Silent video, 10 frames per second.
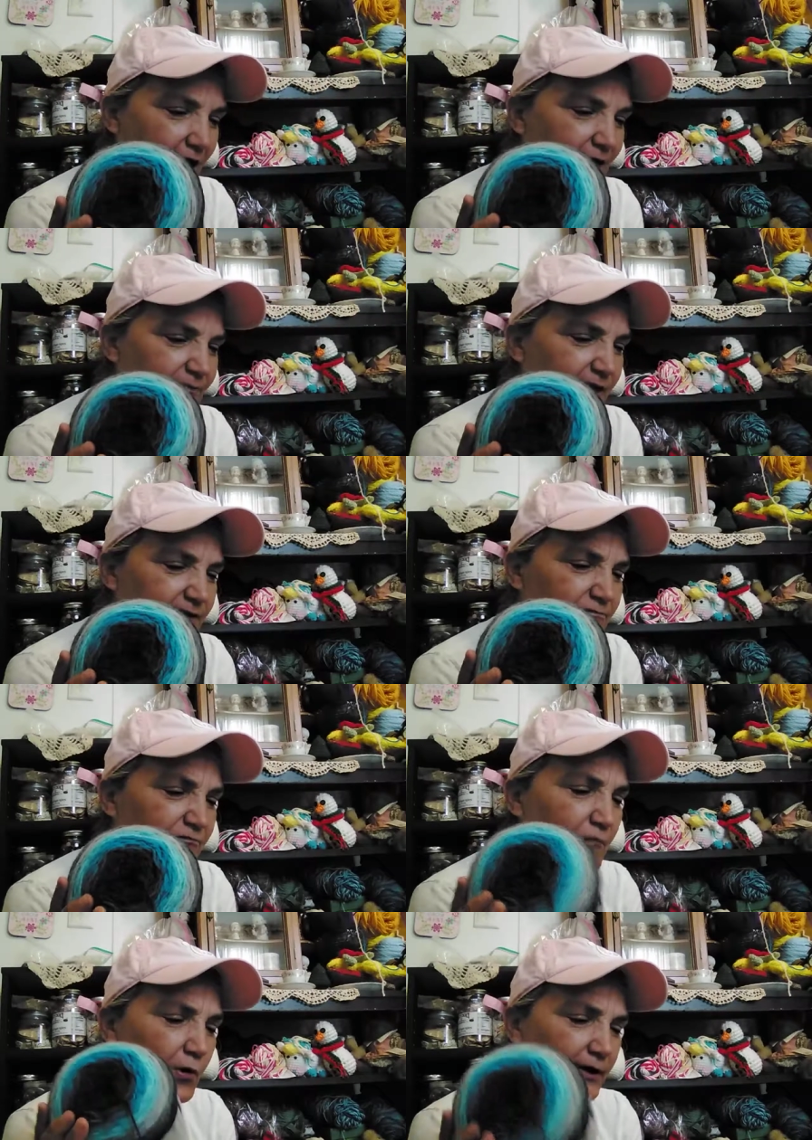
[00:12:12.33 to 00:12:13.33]
I paid
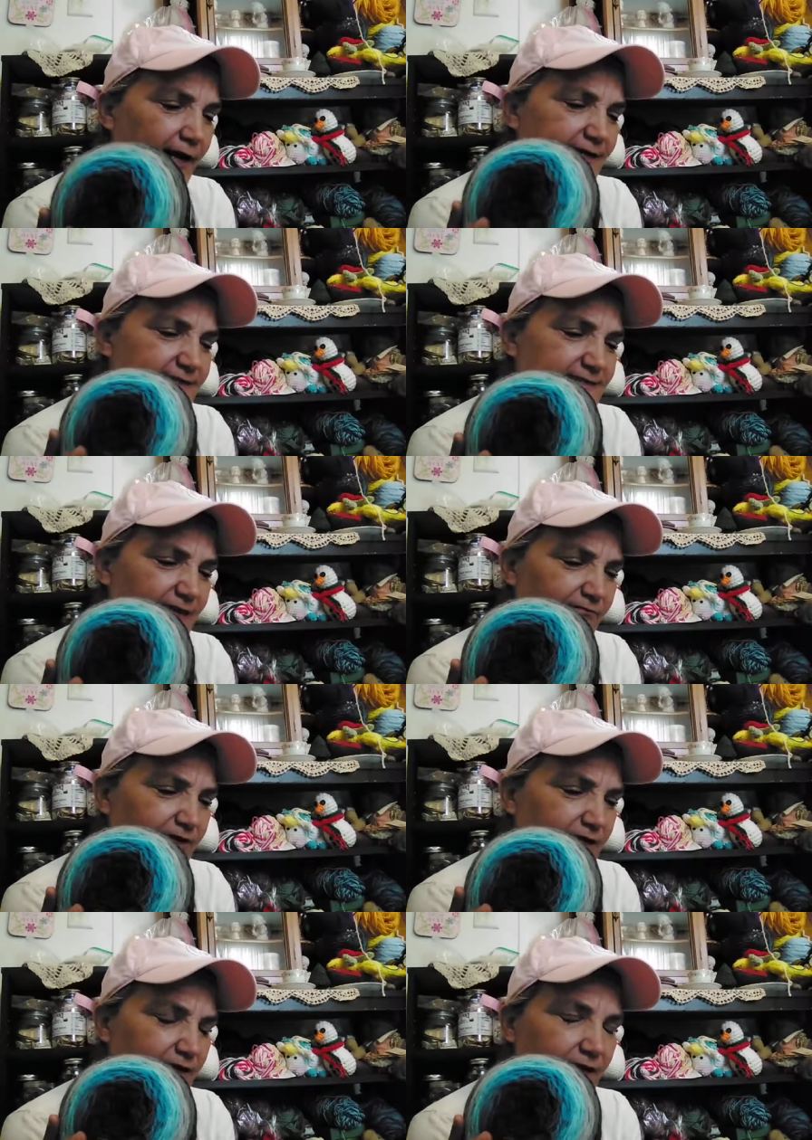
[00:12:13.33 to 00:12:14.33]
four ninety
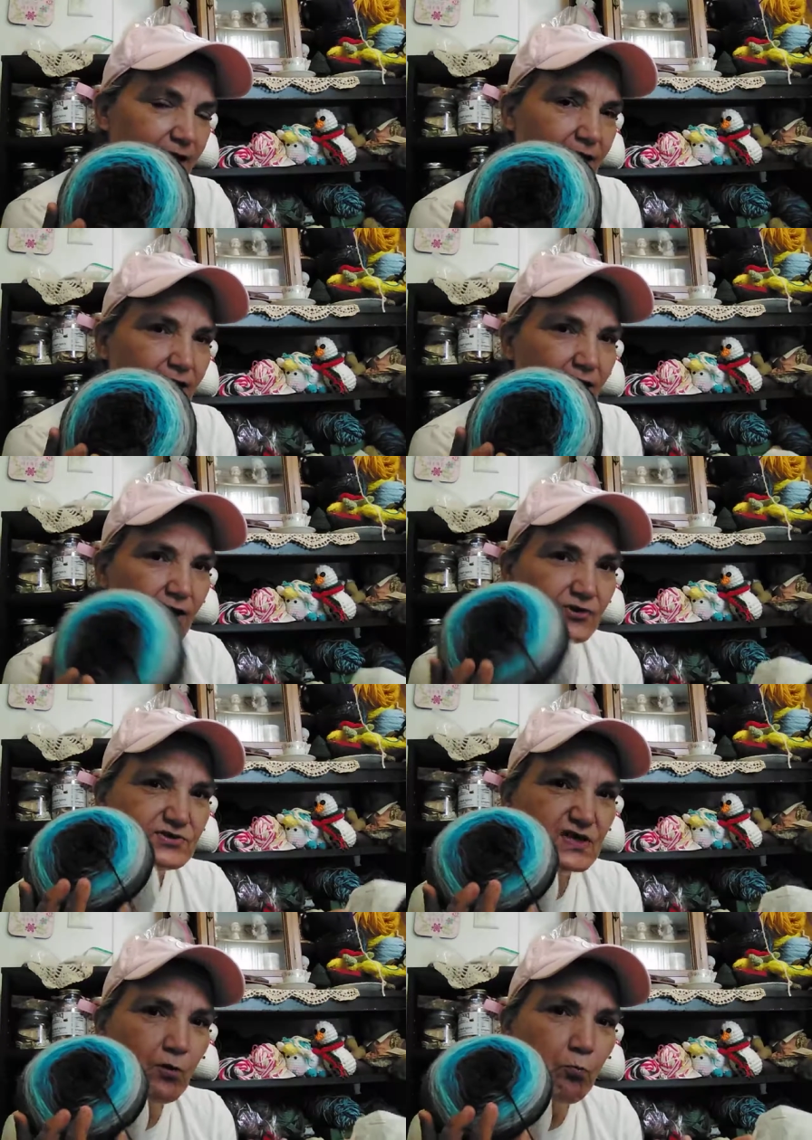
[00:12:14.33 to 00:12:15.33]
seven.
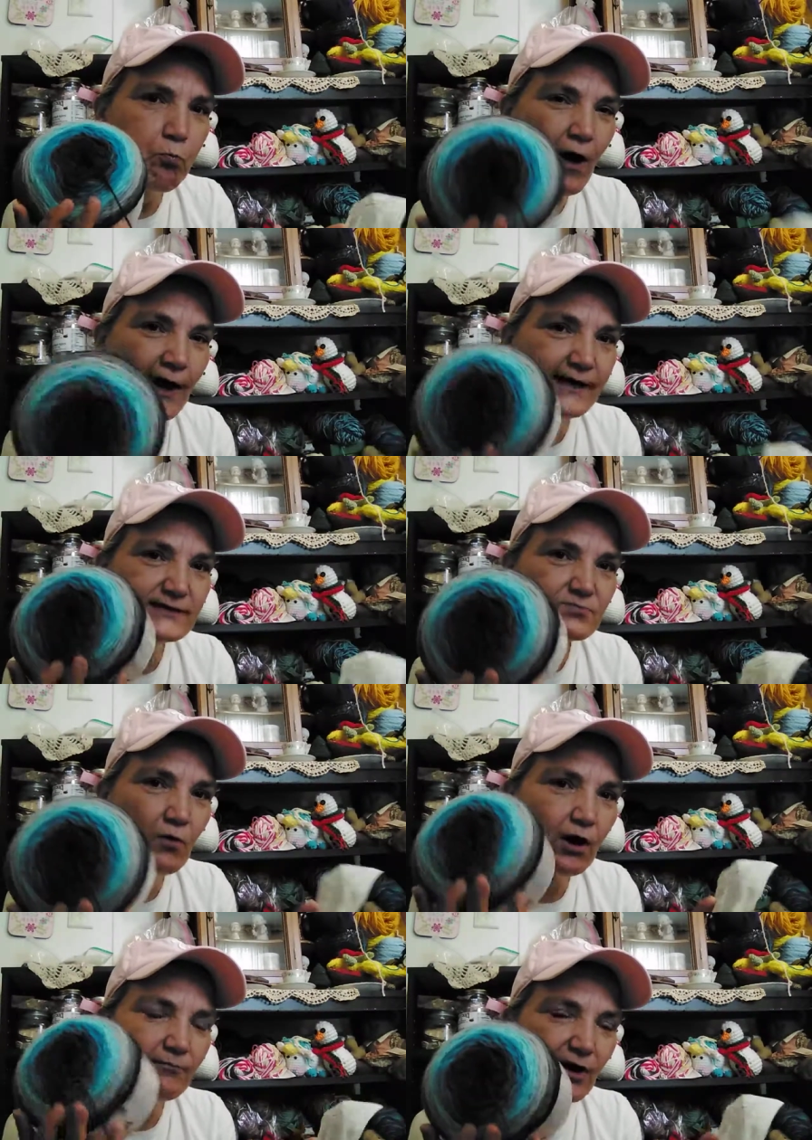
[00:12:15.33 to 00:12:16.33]
So why is
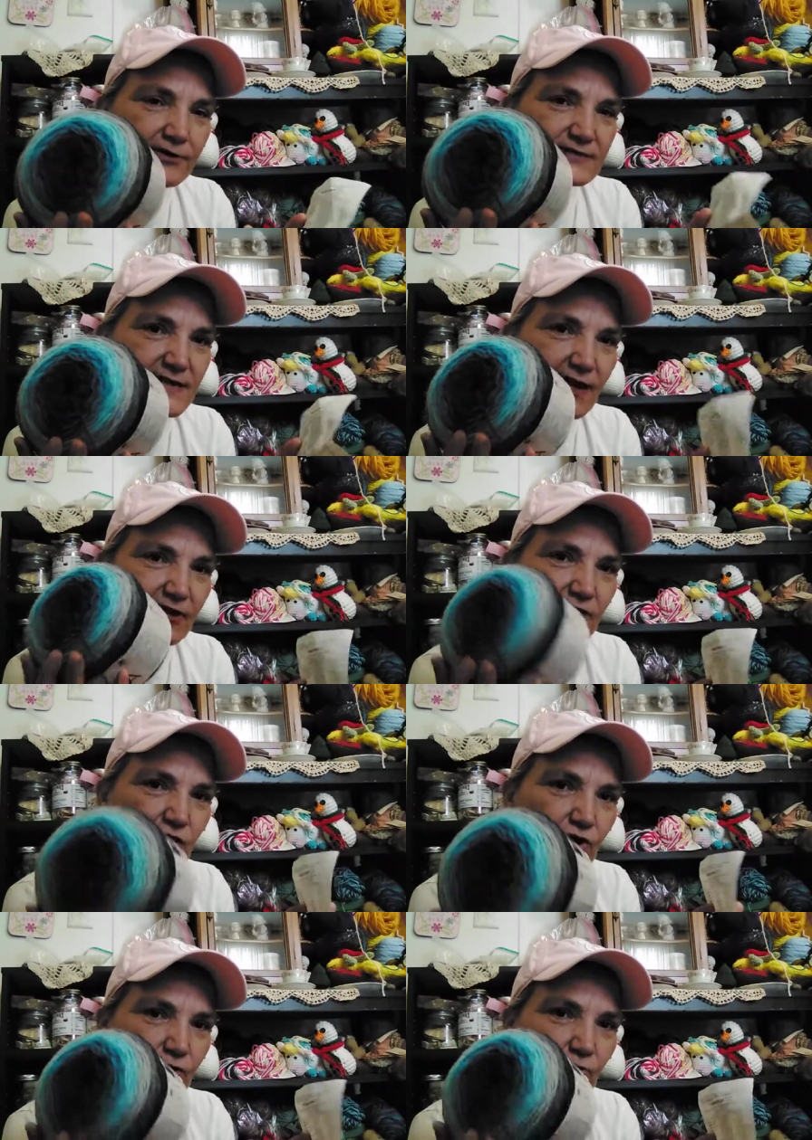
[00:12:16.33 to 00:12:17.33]
Walmart telling
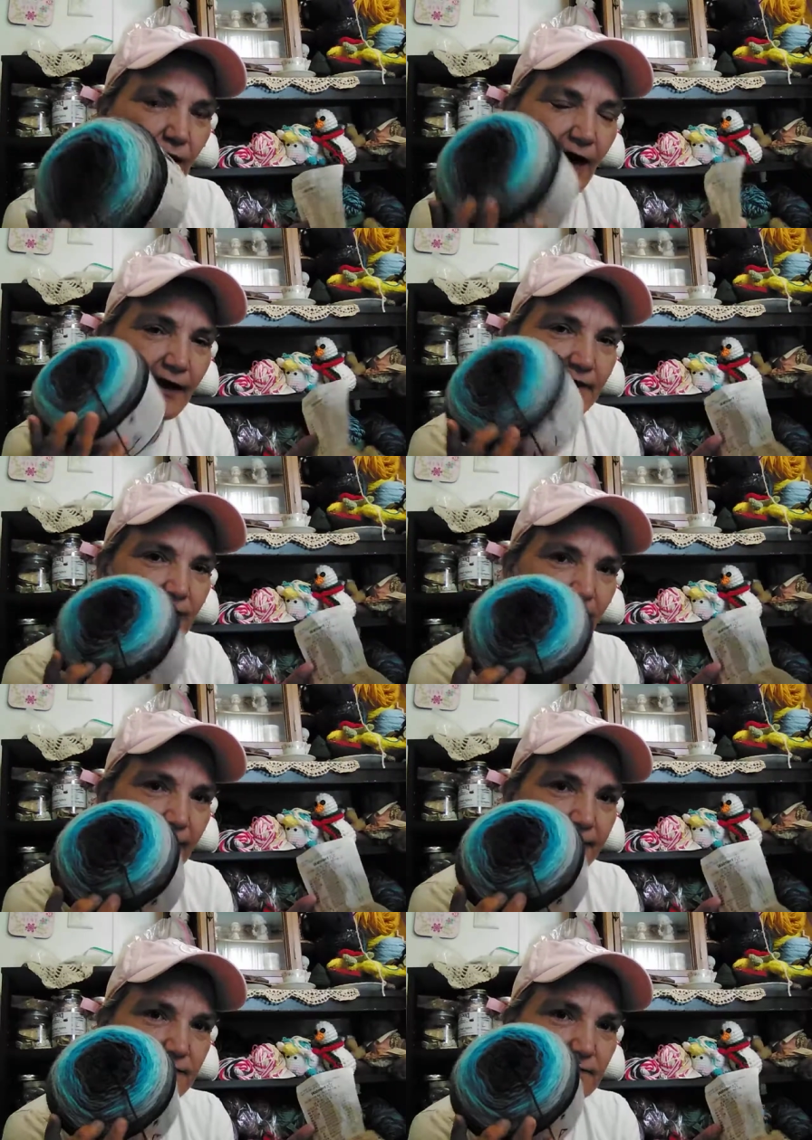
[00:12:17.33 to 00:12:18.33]
you
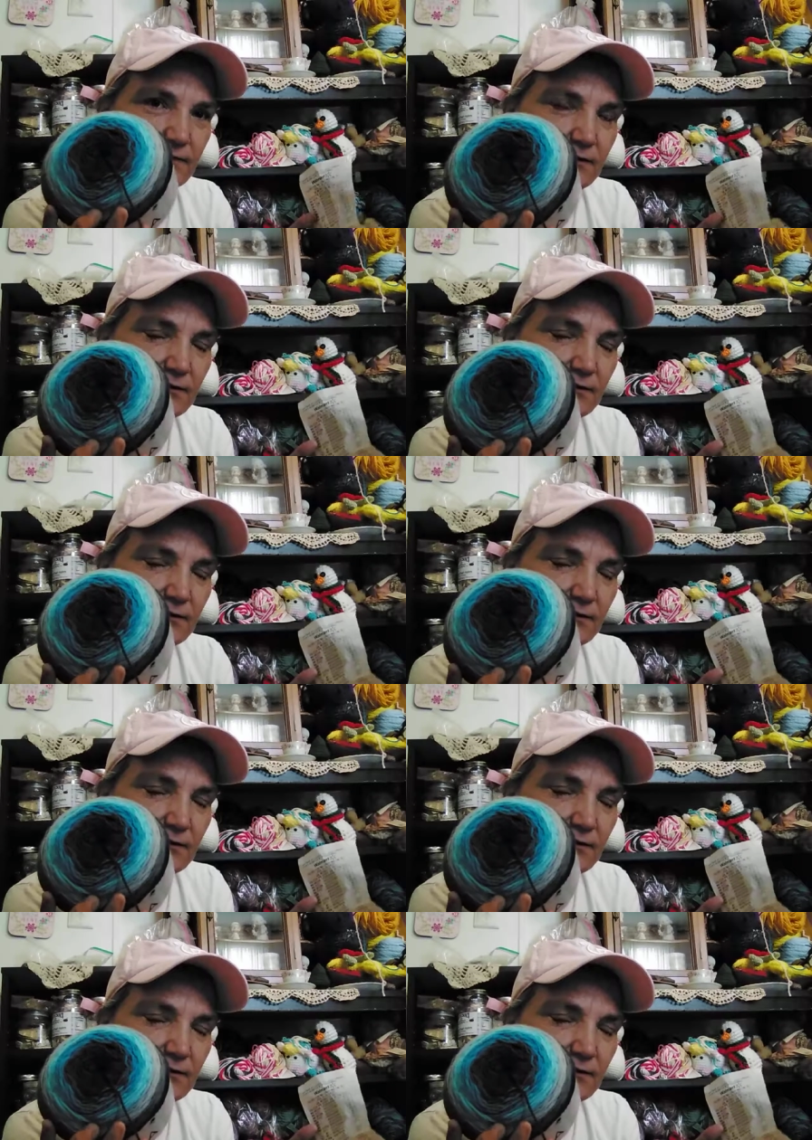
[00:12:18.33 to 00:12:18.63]
online